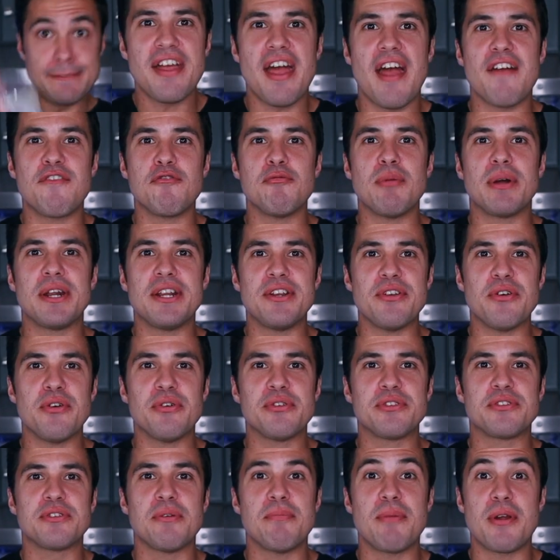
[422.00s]
Everybody
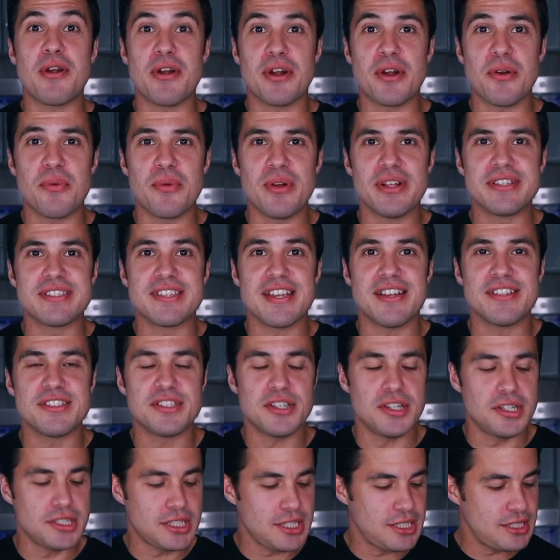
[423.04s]
knows America runs on
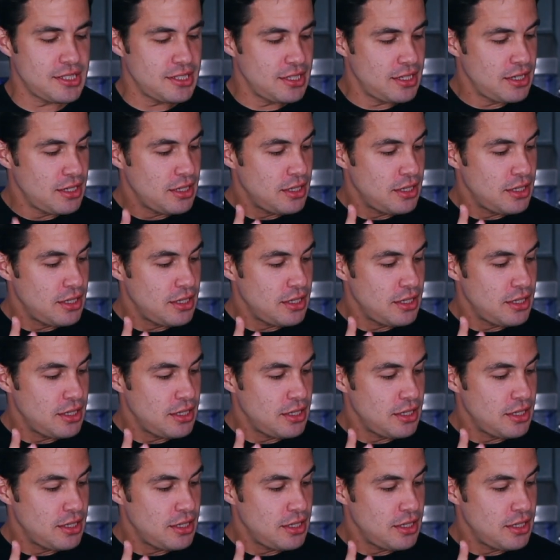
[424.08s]
Dunkin'.